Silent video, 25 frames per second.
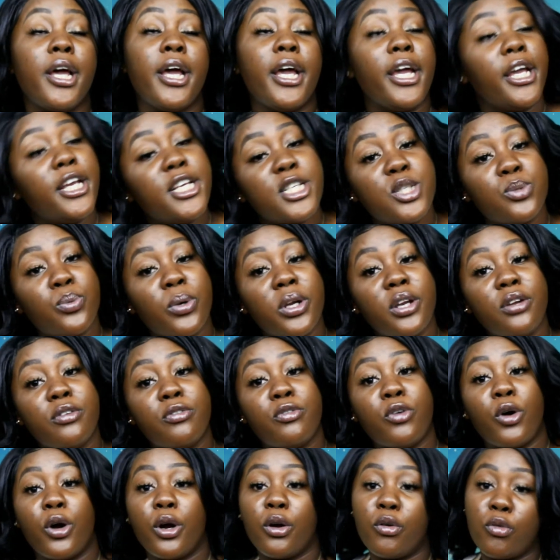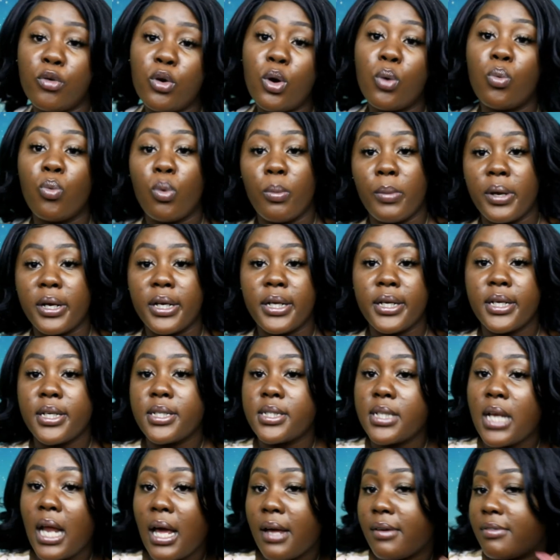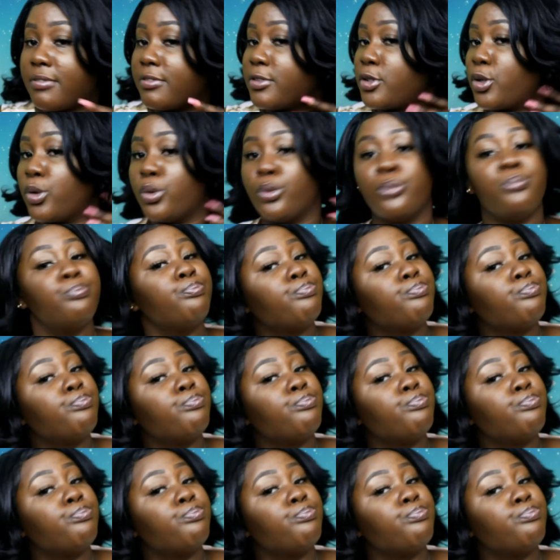he's waiting for a real woman in his life. So